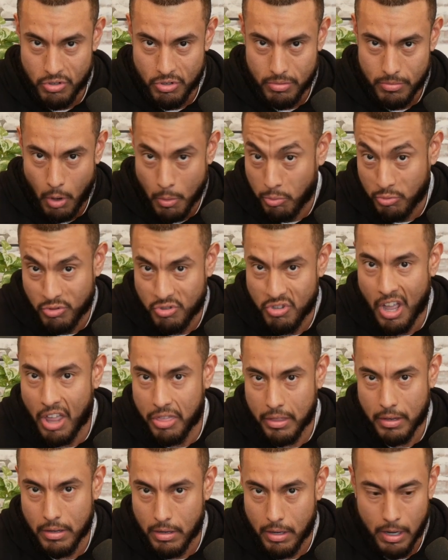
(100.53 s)
almost
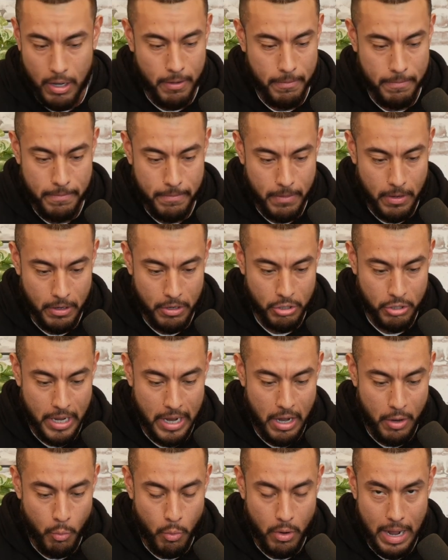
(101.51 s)
nothing of
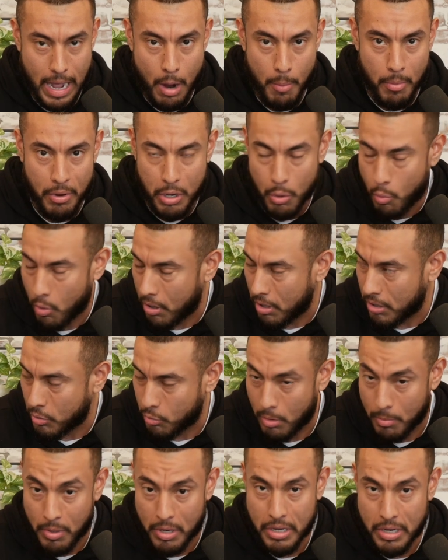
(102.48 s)
understanding what, how money
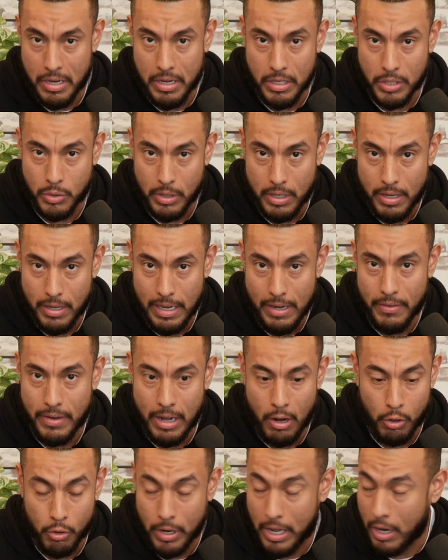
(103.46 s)
works, what money is, even
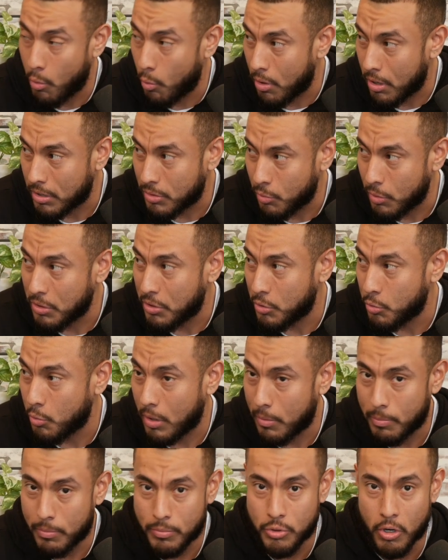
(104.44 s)
how credit works, which is
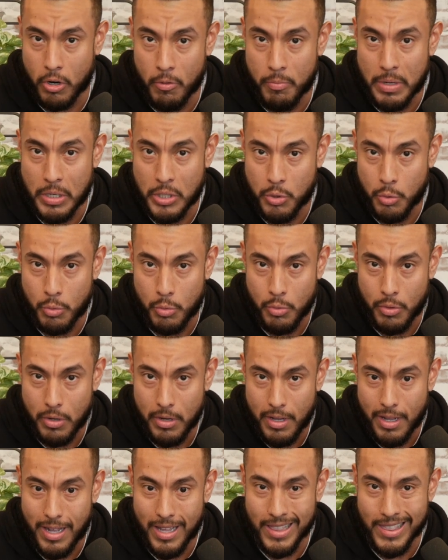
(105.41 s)
what drove me to
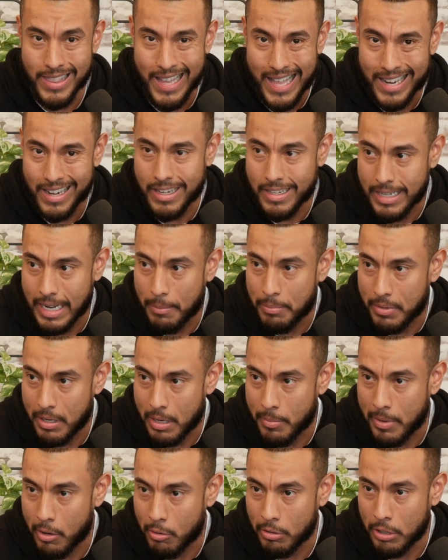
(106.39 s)
a lot of debt
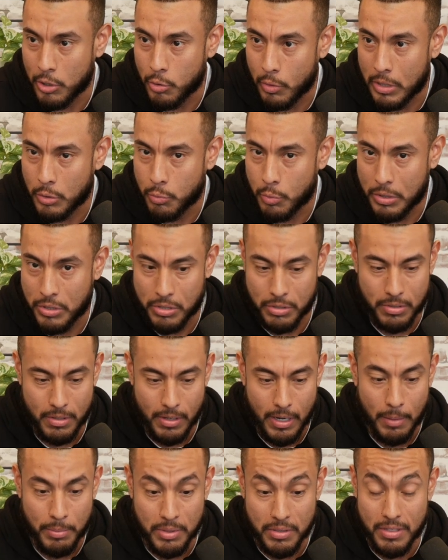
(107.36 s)
in my early twenties, which is
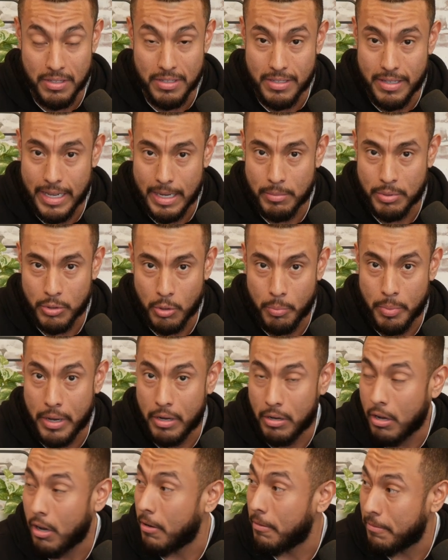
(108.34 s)
up to this day I'm still
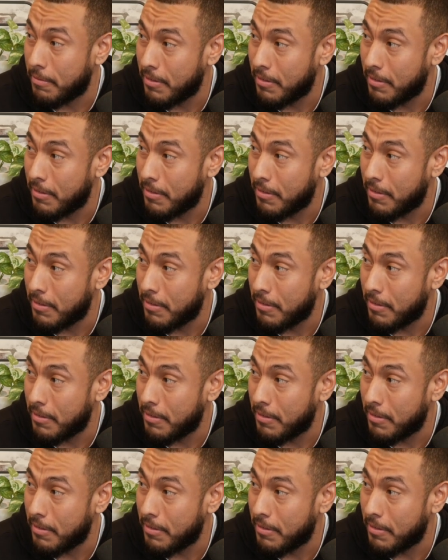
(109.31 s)
paying off.